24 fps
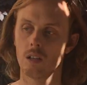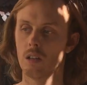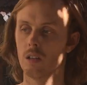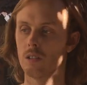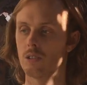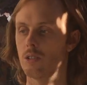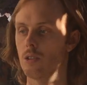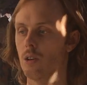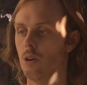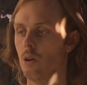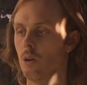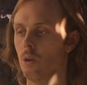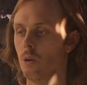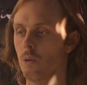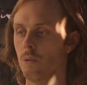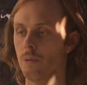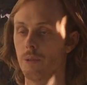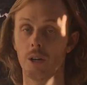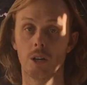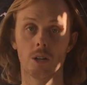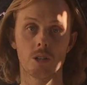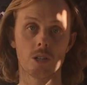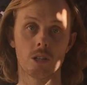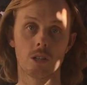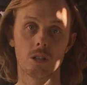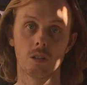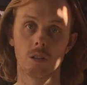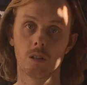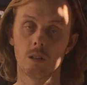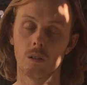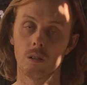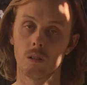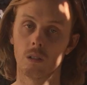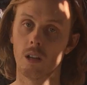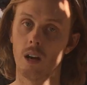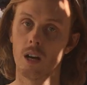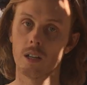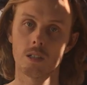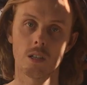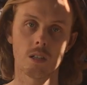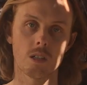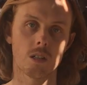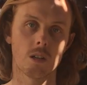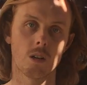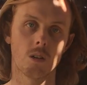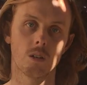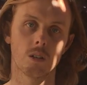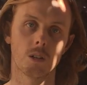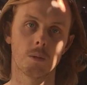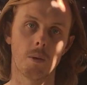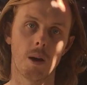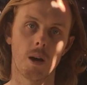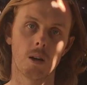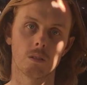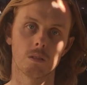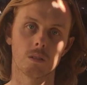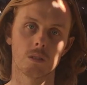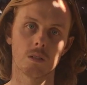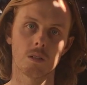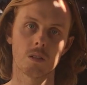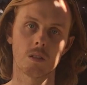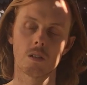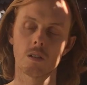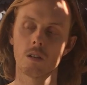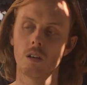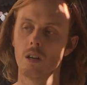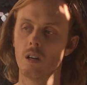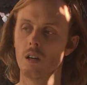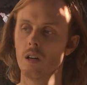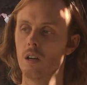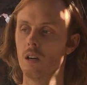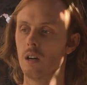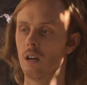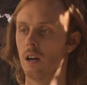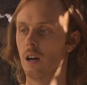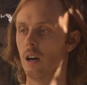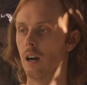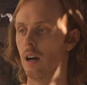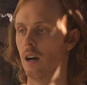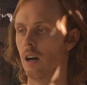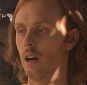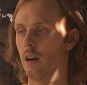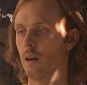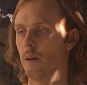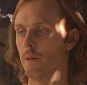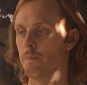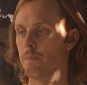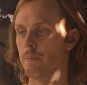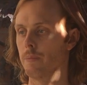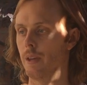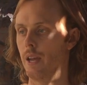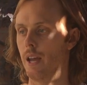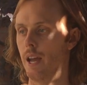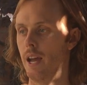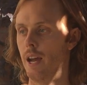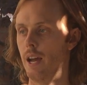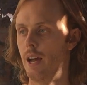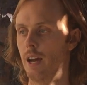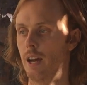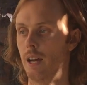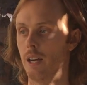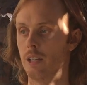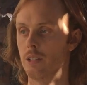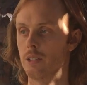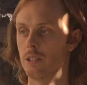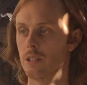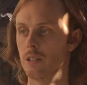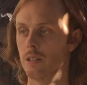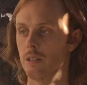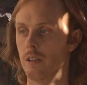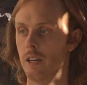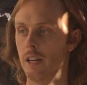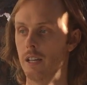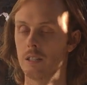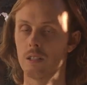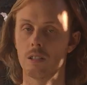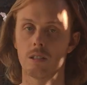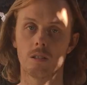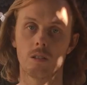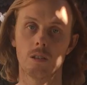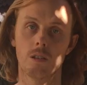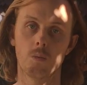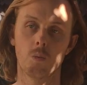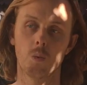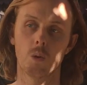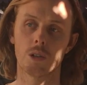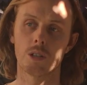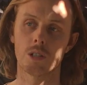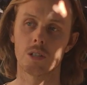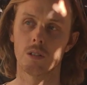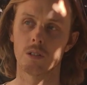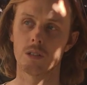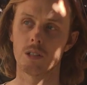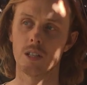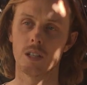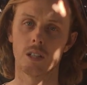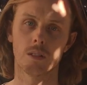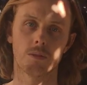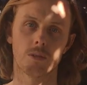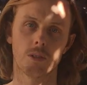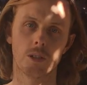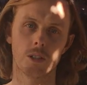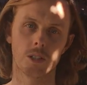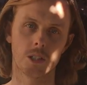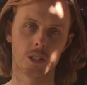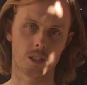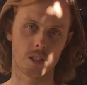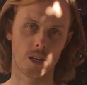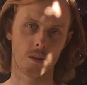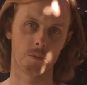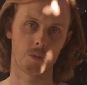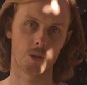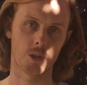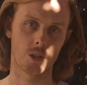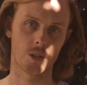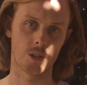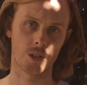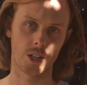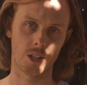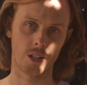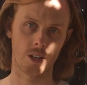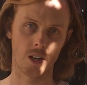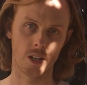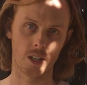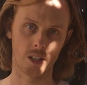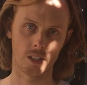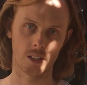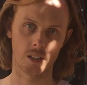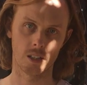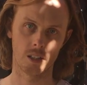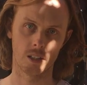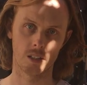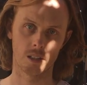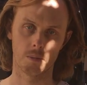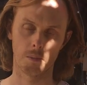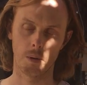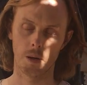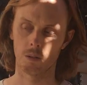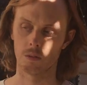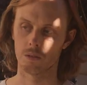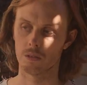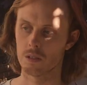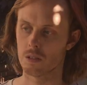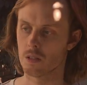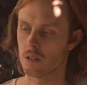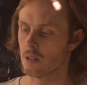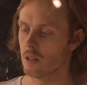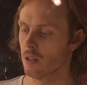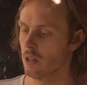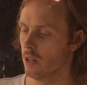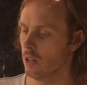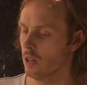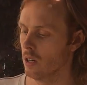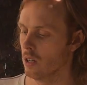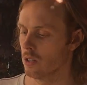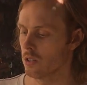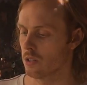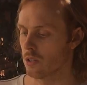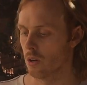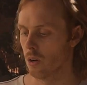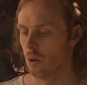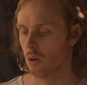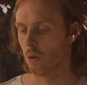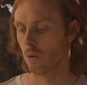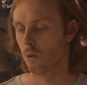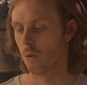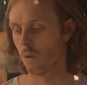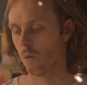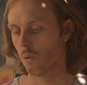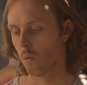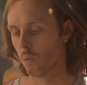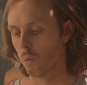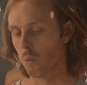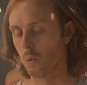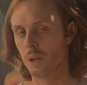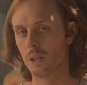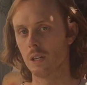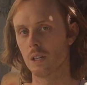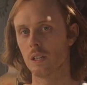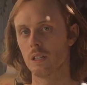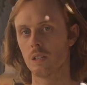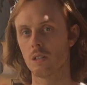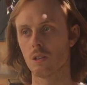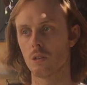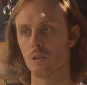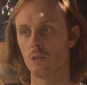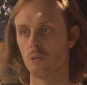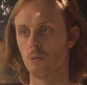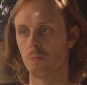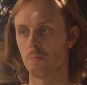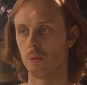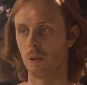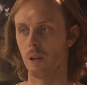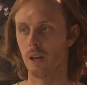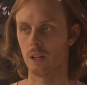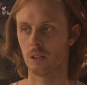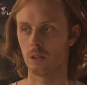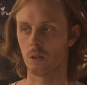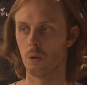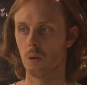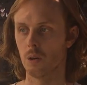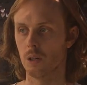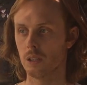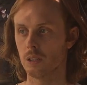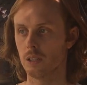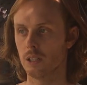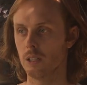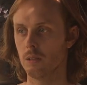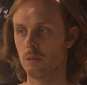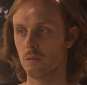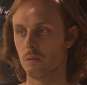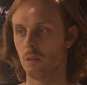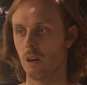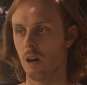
So there's still lots of snow on the mountains, and we're still seeing freezing temperatures at night in the mountains. So we need to plan accordingly.